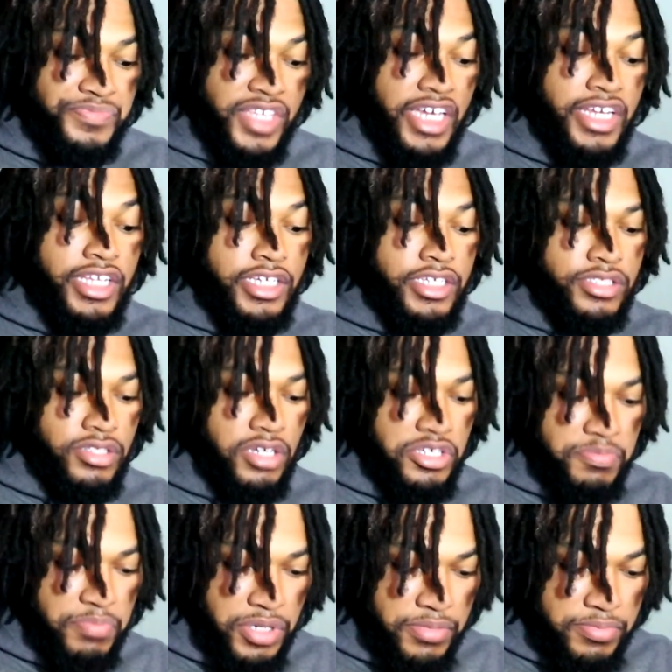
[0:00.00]
And the
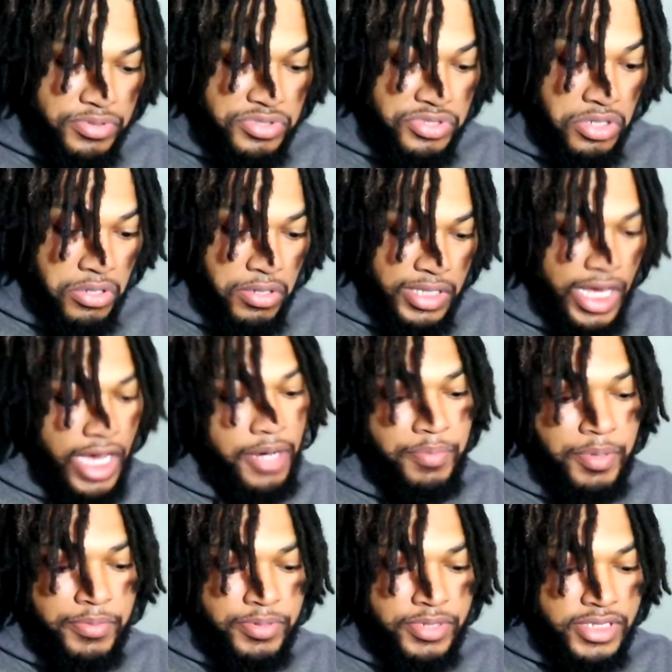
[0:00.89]
exhaust burp. So a lot
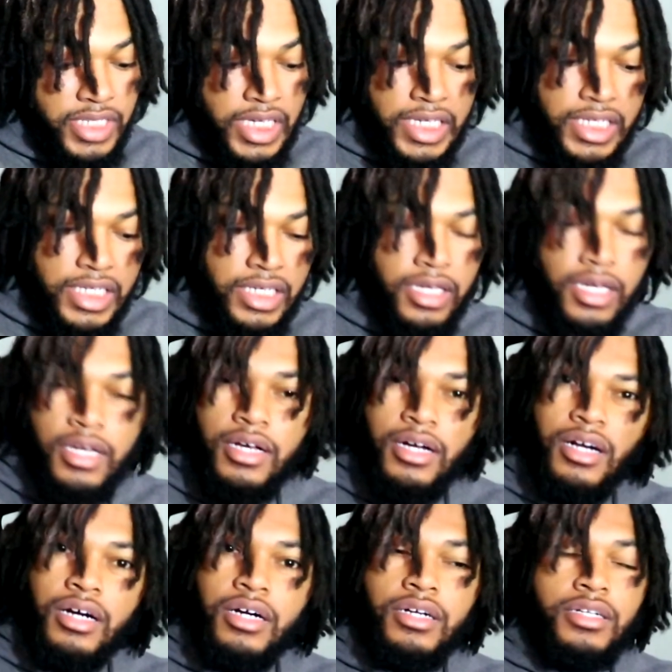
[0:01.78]
of people say
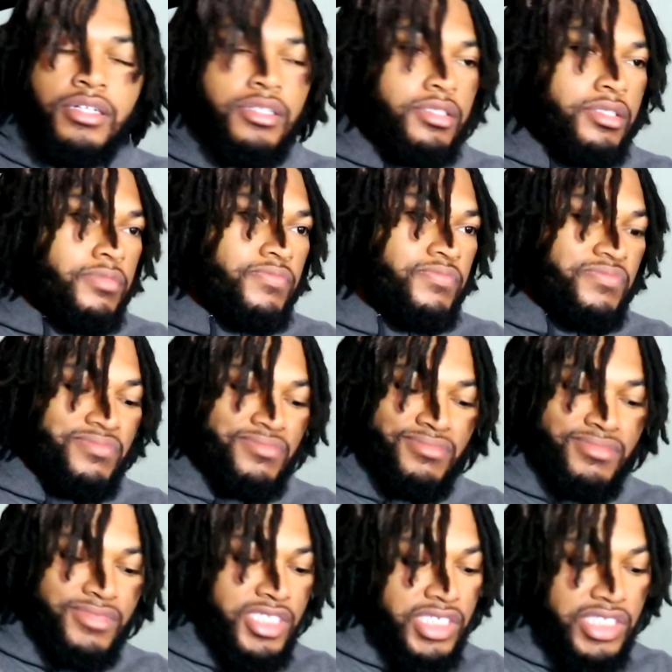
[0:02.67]
to
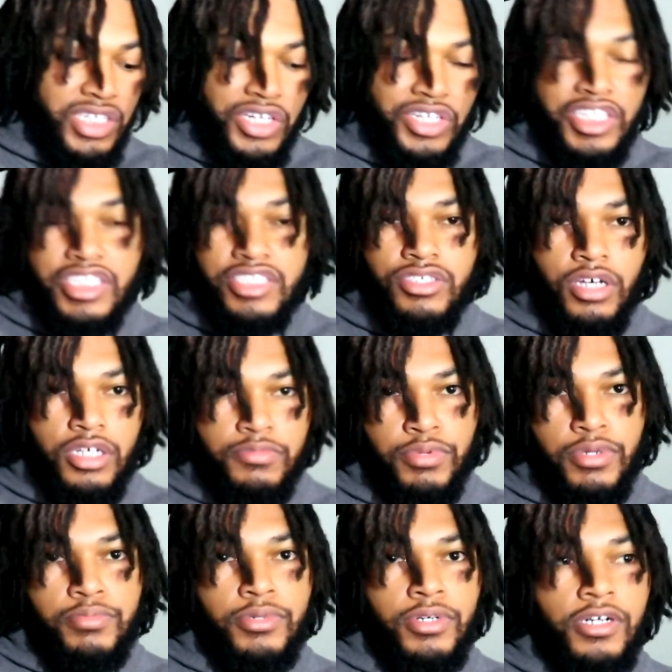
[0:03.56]
turn the exhaust
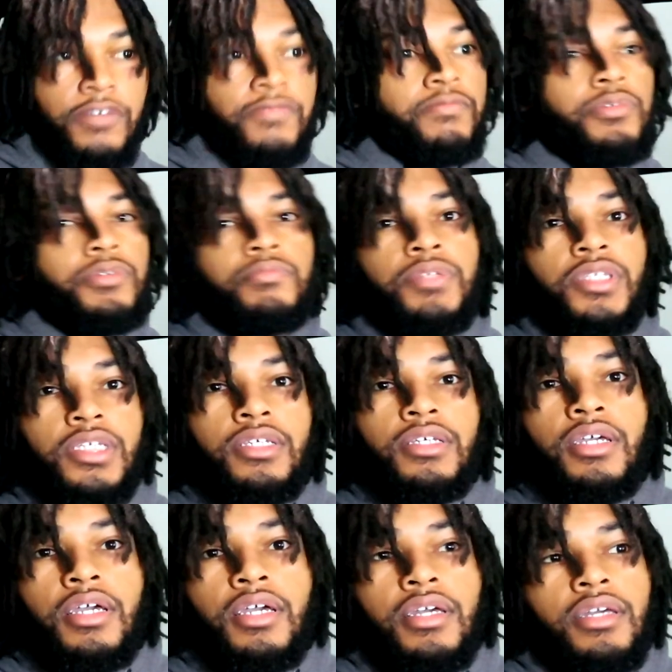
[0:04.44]
burp off, but
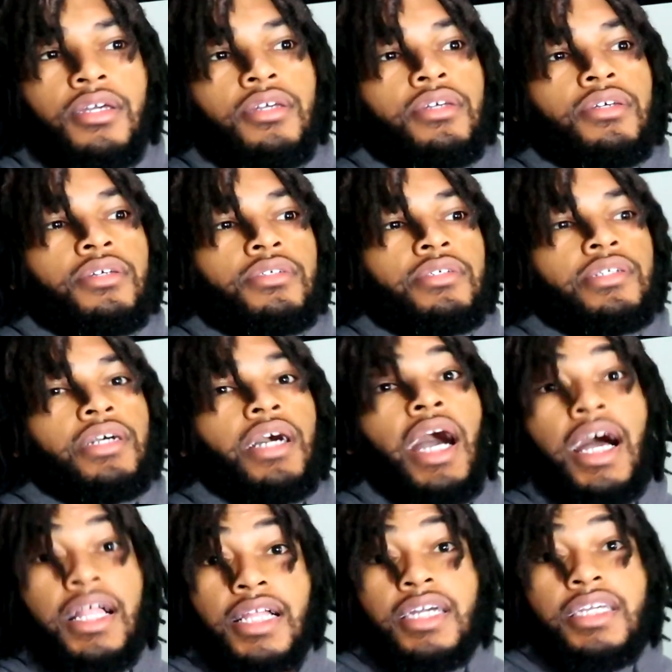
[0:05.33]
me,
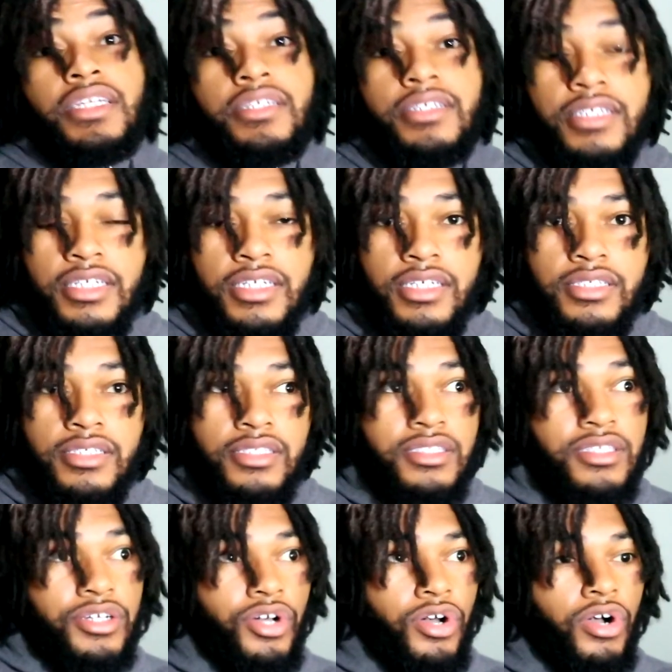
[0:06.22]
I like hearing the
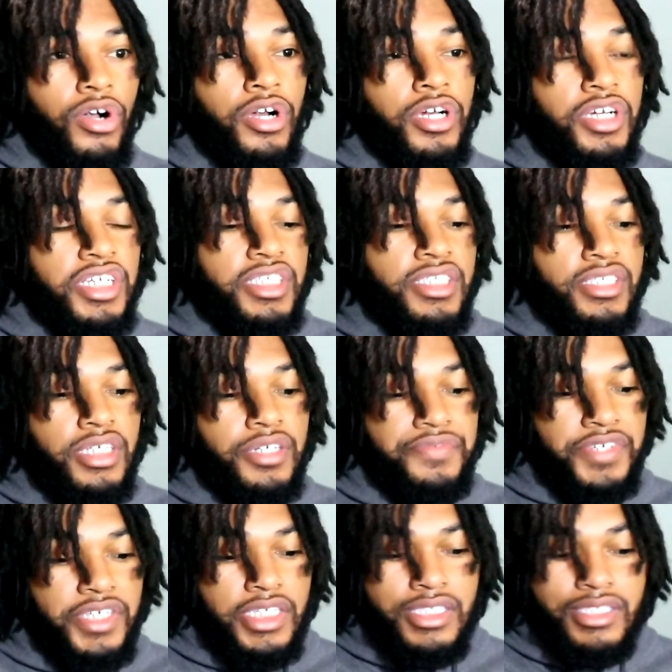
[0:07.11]
engine. The car
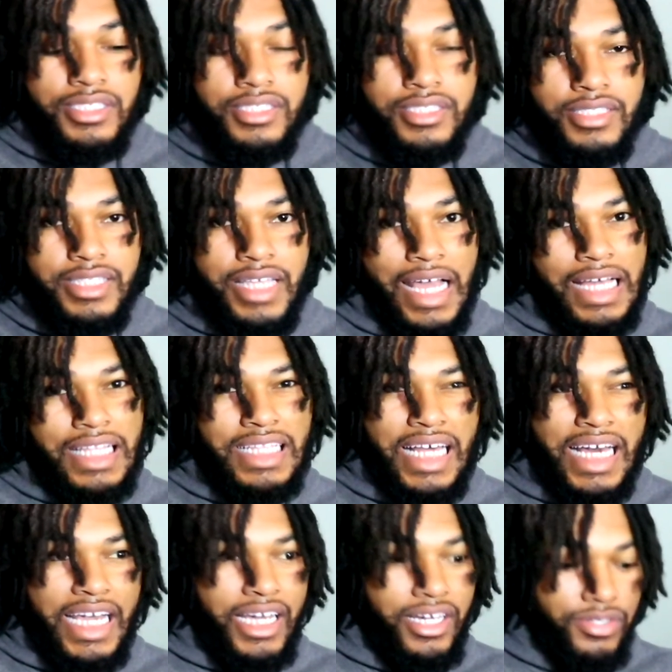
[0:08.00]
itself isn't that
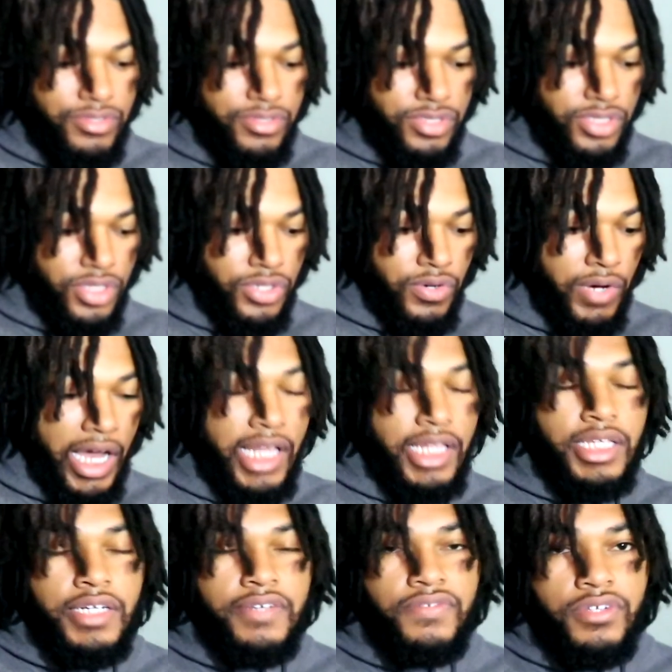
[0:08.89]
loud, so I
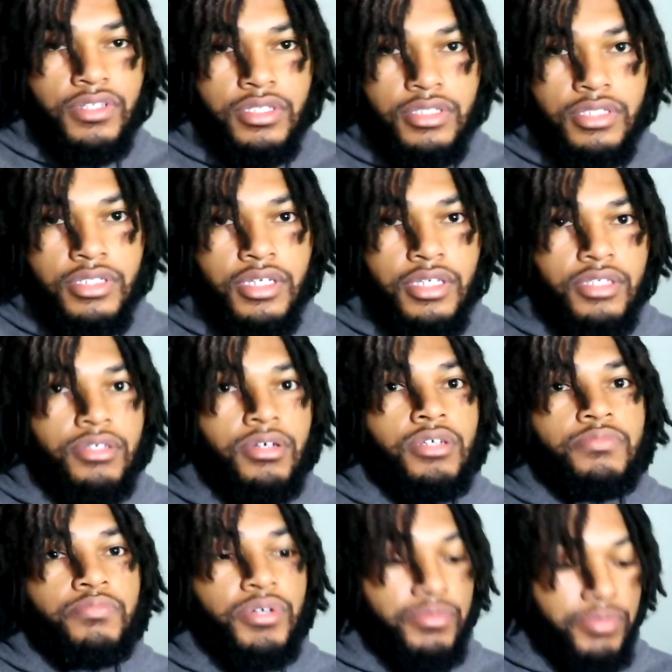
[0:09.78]
love a little
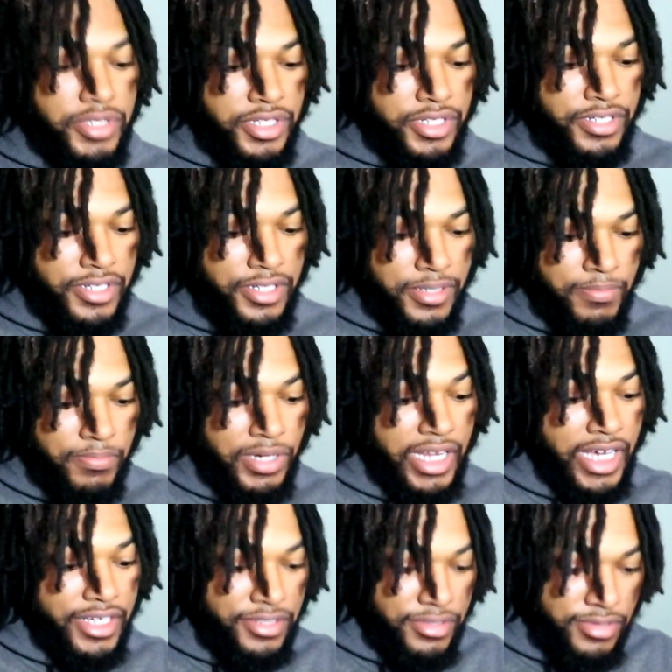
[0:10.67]
exhaust burble here or there.
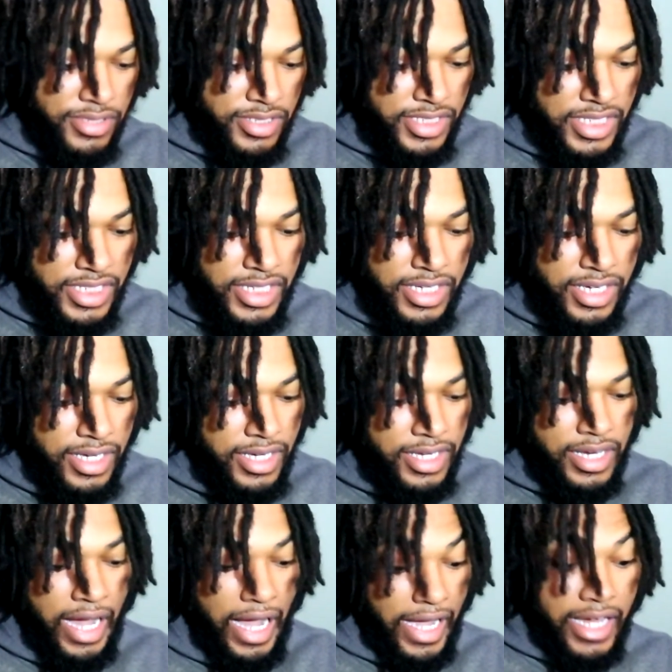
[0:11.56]
But as you see,
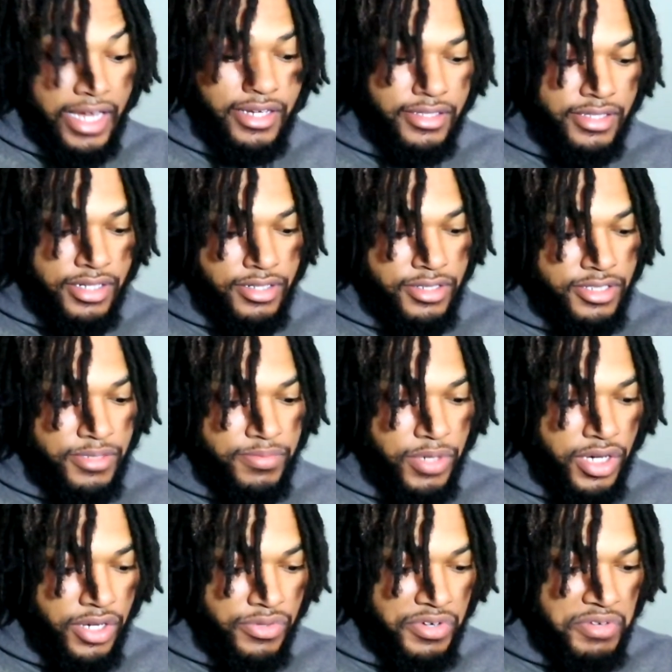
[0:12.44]
I got it turned
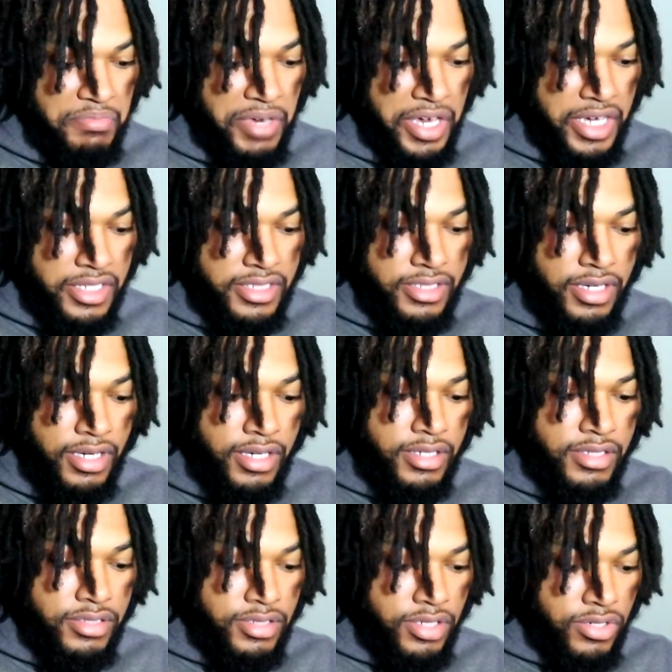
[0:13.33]
up all the way max.
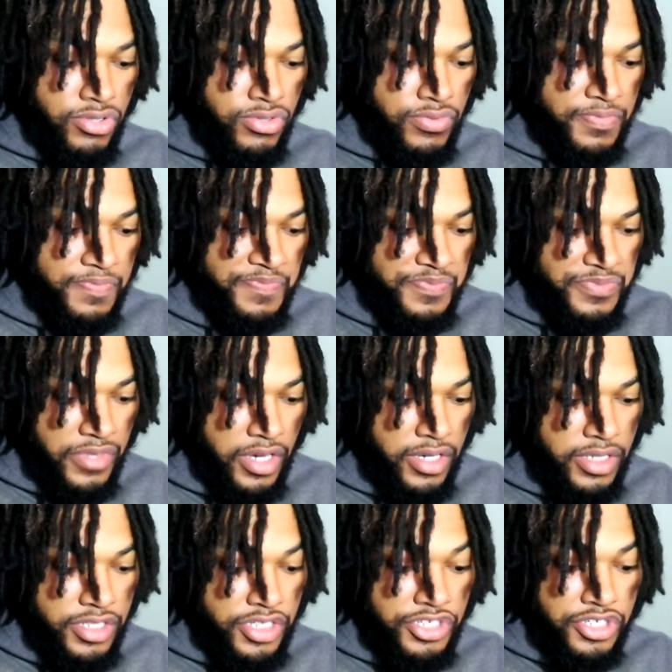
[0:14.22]
So
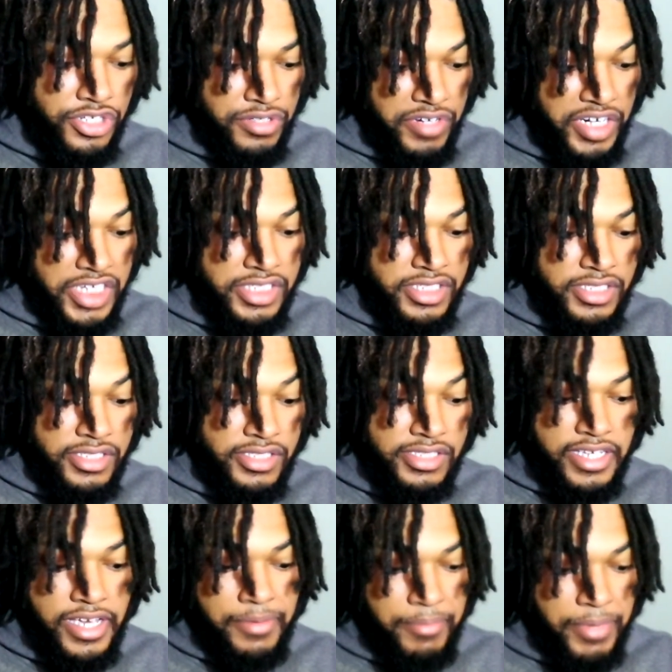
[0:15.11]
the duration
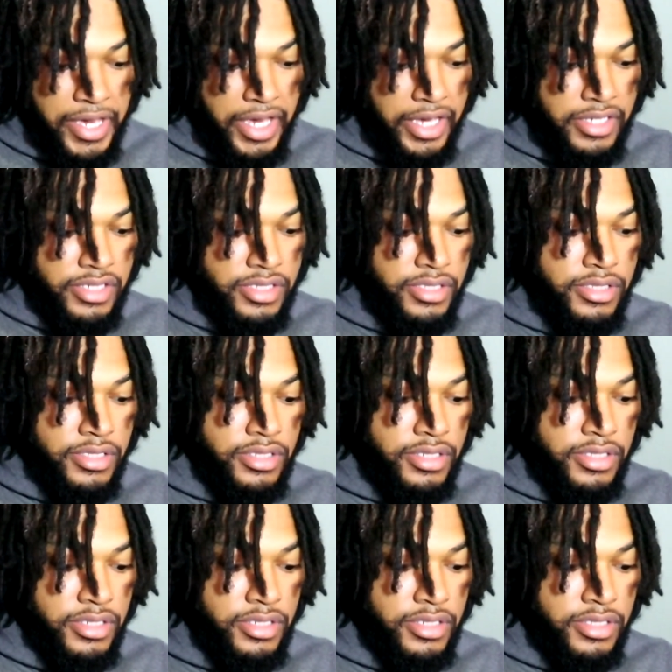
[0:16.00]
is at max.